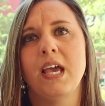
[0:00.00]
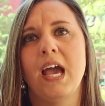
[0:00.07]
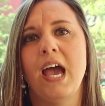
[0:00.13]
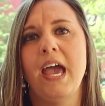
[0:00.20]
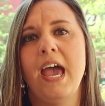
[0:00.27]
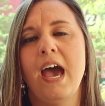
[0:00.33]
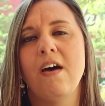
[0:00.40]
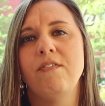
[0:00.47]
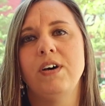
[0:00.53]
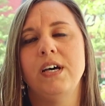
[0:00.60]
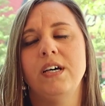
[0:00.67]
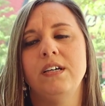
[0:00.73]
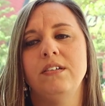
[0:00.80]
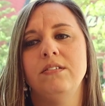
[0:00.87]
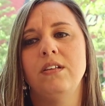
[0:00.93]
Like, I have
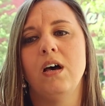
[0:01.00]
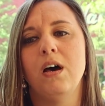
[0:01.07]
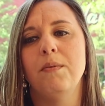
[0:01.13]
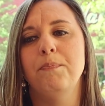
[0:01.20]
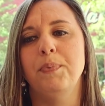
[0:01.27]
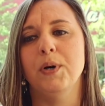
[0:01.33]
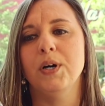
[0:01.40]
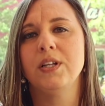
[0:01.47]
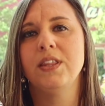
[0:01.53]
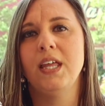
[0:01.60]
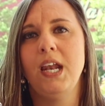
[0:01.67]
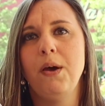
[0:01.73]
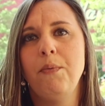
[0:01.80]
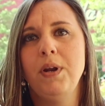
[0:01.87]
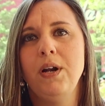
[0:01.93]
a a book
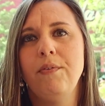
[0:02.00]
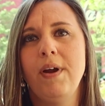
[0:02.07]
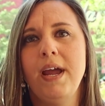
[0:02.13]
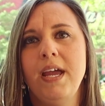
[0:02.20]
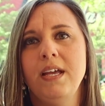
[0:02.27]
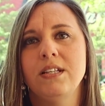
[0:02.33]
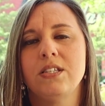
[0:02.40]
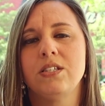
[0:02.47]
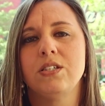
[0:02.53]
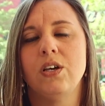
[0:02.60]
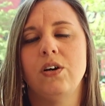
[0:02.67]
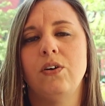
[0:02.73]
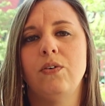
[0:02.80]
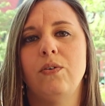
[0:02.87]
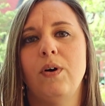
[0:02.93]
that I want to write,
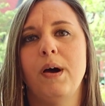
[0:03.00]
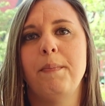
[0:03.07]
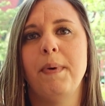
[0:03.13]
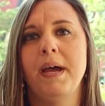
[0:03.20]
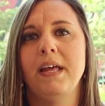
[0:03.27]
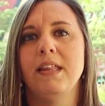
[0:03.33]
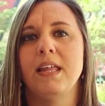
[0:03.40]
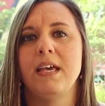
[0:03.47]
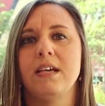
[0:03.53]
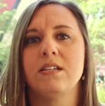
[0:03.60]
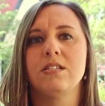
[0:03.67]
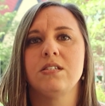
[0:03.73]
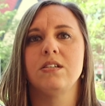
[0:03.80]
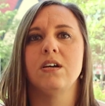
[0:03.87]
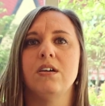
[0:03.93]
so I might like
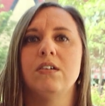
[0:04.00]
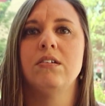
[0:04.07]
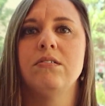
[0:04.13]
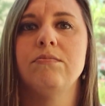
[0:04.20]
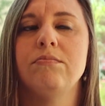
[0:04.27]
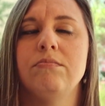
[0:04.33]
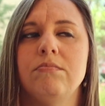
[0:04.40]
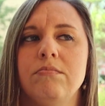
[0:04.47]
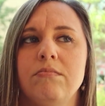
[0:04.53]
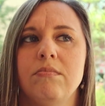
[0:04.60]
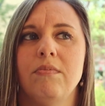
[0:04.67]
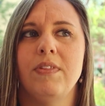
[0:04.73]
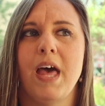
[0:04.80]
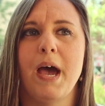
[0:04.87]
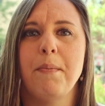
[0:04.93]
start
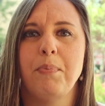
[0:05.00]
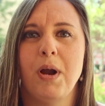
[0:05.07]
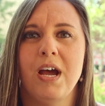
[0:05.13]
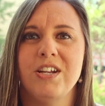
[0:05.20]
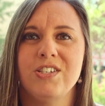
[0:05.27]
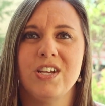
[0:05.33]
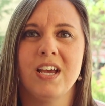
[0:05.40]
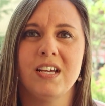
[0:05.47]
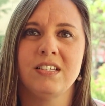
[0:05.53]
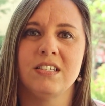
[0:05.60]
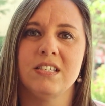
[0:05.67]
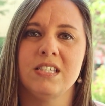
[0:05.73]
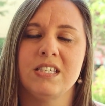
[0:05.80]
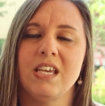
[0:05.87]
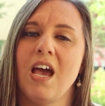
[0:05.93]
that project
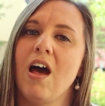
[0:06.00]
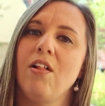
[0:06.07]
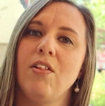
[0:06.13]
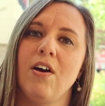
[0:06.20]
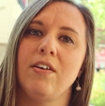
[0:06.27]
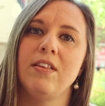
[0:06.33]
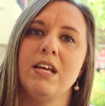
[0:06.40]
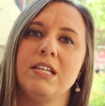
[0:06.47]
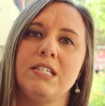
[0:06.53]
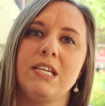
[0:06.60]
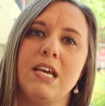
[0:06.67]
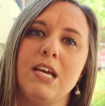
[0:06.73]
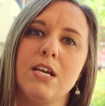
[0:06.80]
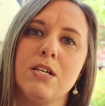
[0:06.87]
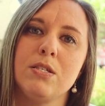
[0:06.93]
and see how long that
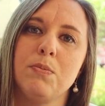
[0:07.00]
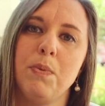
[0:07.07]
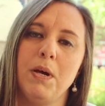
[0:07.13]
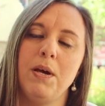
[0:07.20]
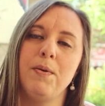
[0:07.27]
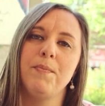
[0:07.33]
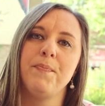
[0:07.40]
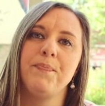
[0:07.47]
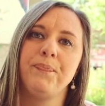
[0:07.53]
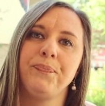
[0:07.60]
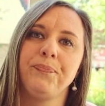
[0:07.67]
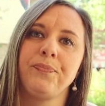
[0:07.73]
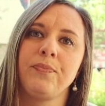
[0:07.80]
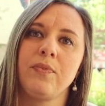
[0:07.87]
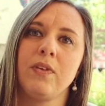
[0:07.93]
takes, but
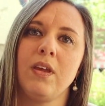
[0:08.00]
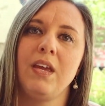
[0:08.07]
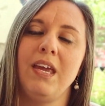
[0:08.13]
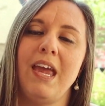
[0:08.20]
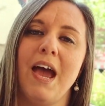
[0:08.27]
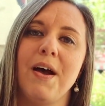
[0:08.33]
nice.